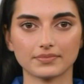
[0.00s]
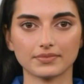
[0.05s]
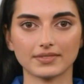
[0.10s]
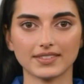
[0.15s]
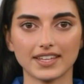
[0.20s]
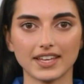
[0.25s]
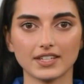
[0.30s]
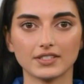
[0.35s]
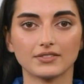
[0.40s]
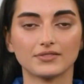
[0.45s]

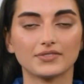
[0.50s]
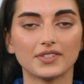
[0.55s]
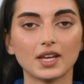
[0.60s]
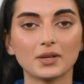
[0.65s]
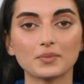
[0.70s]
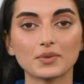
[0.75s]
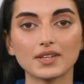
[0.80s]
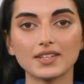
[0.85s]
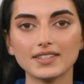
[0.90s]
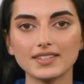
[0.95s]
Each
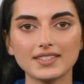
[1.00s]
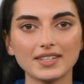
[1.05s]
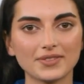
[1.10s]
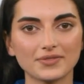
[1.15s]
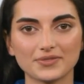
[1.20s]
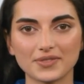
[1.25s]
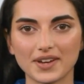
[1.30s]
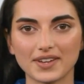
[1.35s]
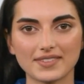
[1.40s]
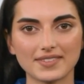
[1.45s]
family is
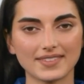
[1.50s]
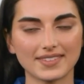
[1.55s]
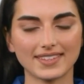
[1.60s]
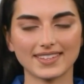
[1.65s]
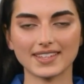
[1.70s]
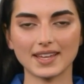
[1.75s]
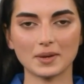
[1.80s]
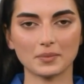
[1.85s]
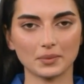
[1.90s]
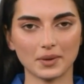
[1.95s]
different.
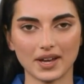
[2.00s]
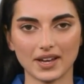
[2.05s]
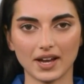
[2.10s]
Some may